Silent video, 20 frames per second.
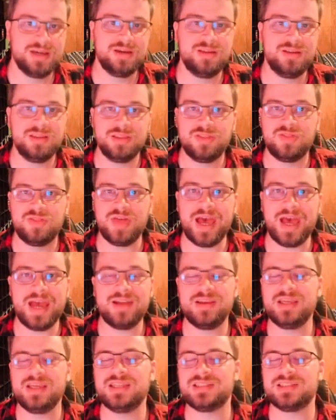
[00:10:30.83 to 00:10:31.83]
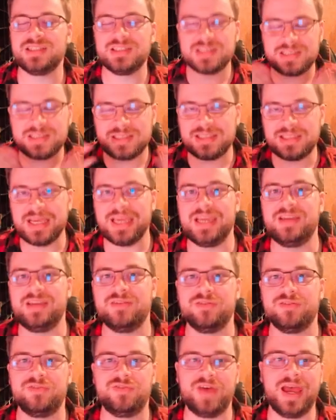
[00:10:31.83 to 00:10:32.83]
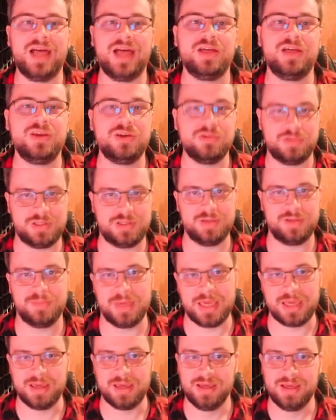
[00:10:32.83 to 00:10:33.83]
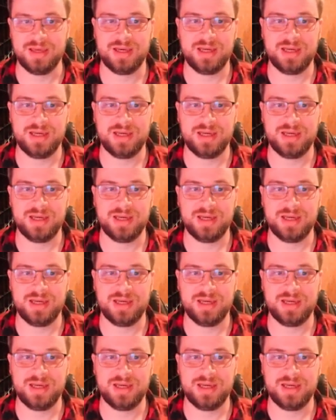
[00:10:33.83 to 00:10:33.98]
That is insane value to me.